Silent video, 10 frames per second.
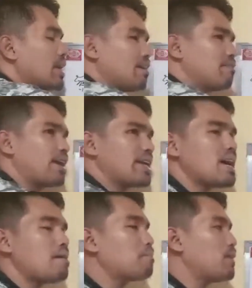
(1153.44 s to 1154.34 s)
For
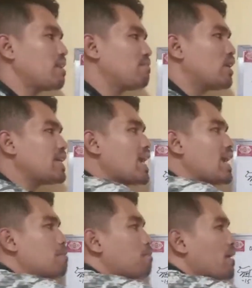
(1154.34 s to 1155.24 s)
example, if your null
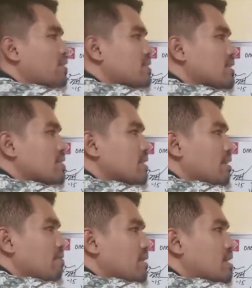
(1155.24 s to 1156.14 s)
hypothesis
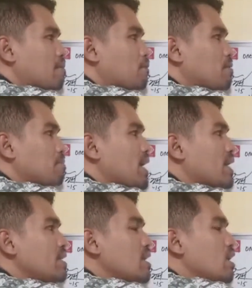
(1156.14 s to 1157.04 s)
is, example,
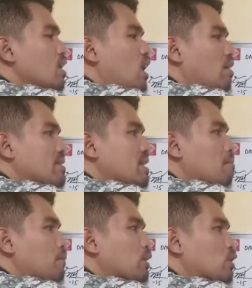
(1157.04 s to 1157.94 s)
mean of the
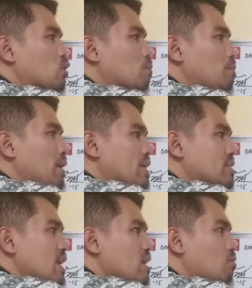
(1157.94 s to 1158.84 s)
sample group is
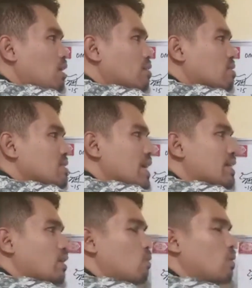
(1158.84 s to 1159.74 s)
equal to
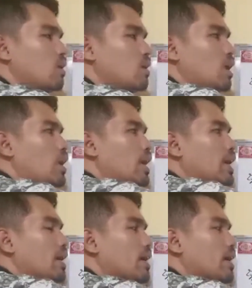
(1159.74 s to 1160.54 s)
0, or